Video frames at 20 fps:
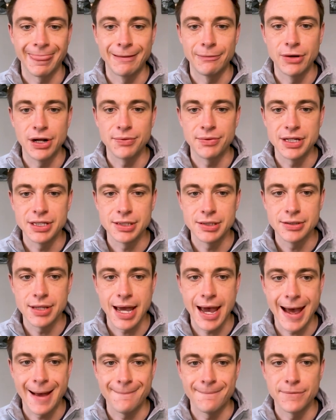when we do
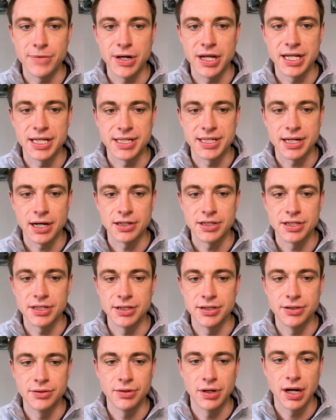that, we can start
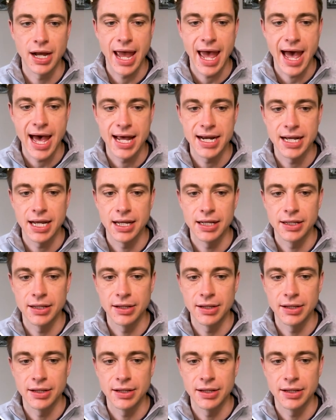to add